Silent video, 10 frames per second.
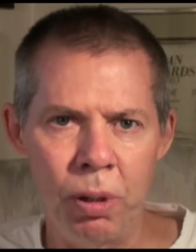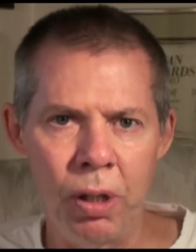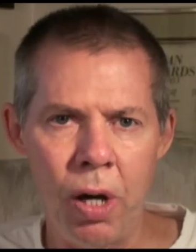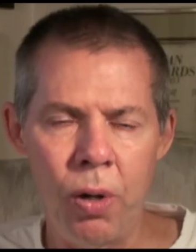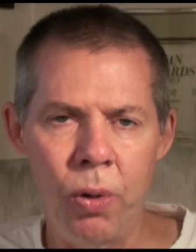
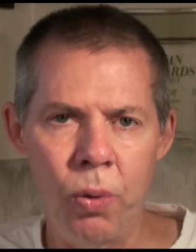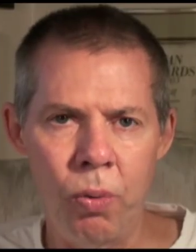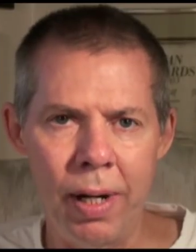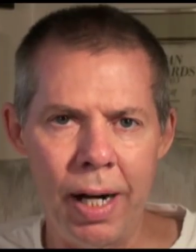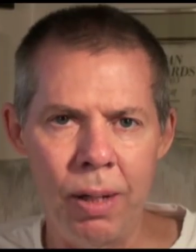below
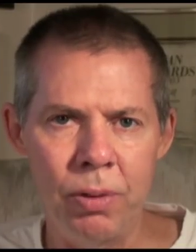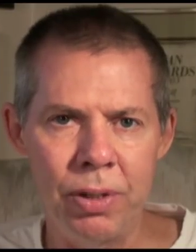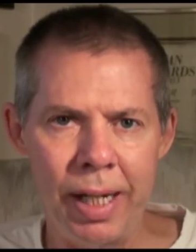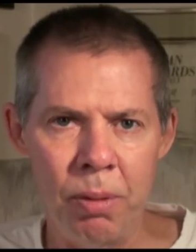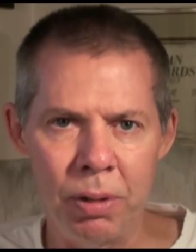what I
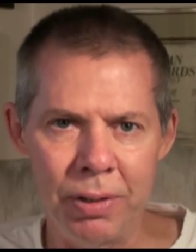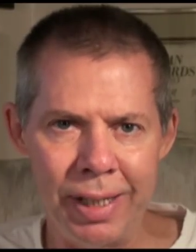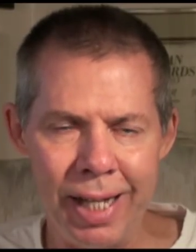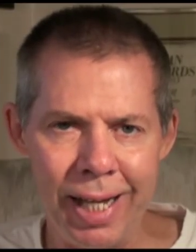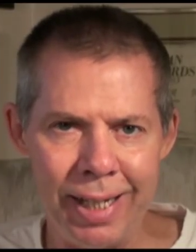was able
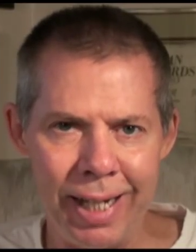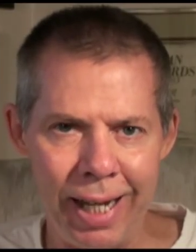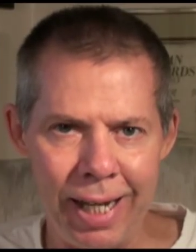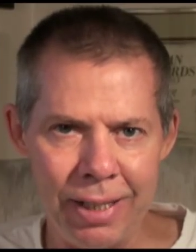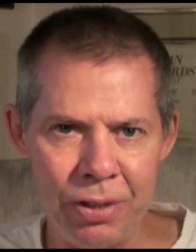to get
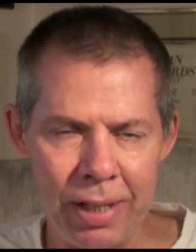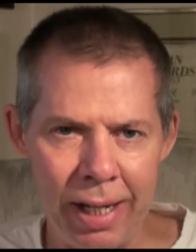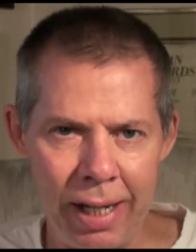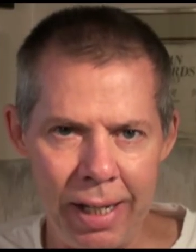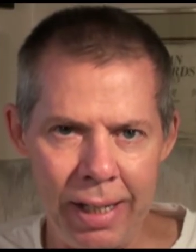
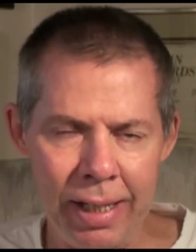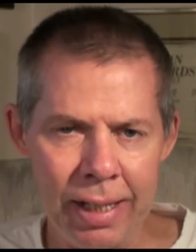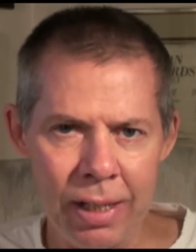as a